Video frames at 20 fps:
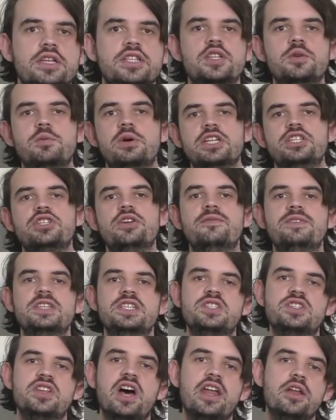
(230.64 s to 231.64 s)
So once you've
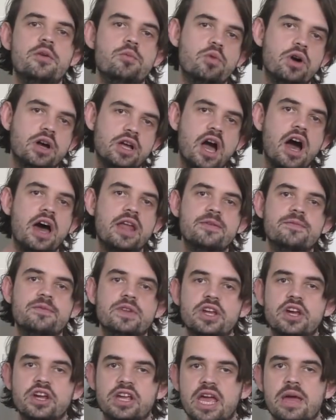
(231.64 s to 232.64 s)
decided what kind of
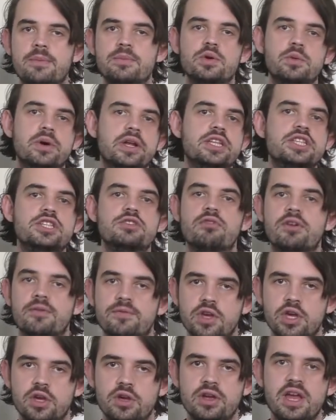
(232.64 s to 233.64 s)
video game you wanted to
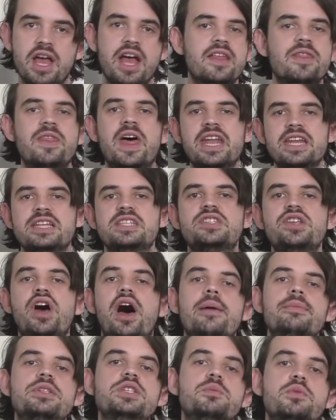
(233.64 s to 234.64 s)
review, then it's
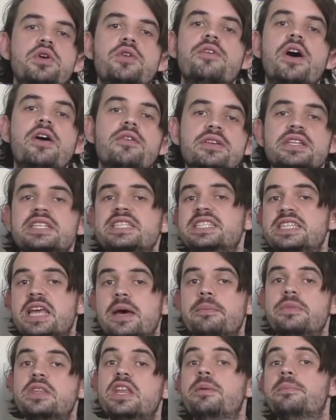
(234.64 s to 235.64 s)
time to move over to
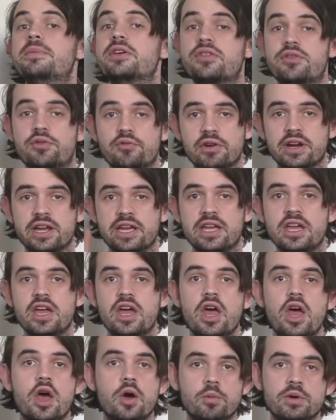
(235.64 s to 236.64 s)
step number three,
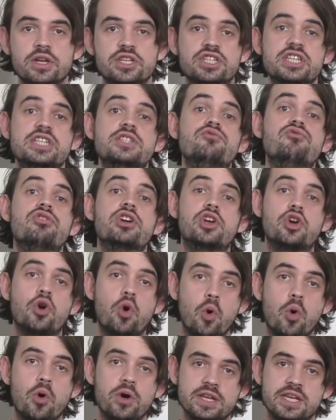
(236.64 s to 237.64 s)
which is
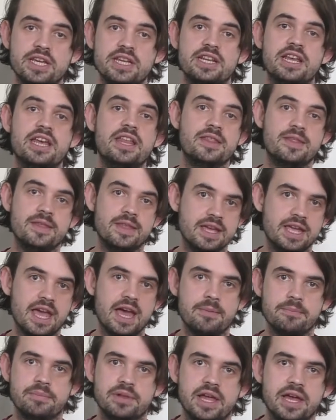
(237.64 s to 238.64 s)
recording the
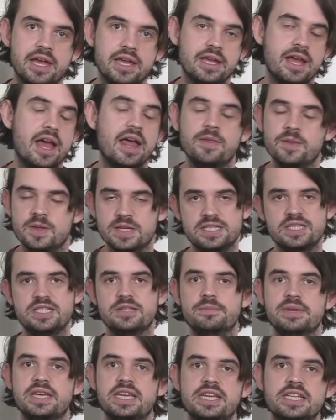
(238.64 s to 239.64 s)
gameplay. And this
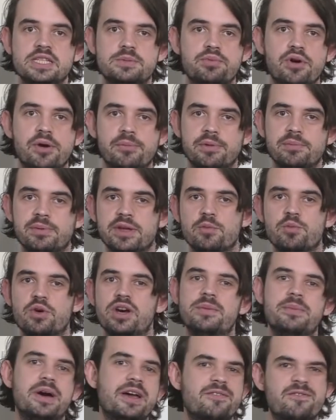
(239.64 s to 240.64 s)
to me is probably
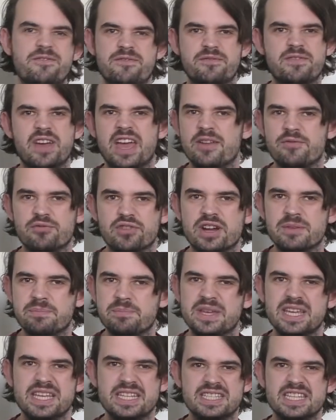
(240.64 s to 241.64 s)
one of my favorite
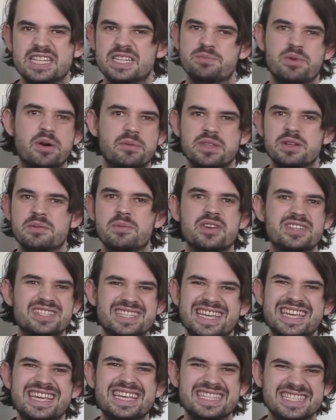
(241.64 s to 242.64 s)
bits. It's probably the
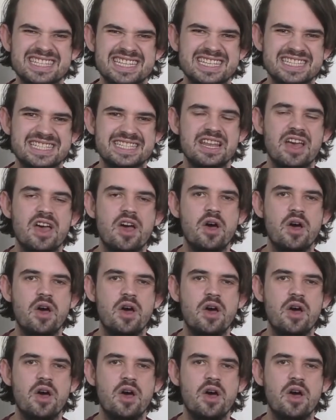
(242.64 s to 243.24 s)
most easiest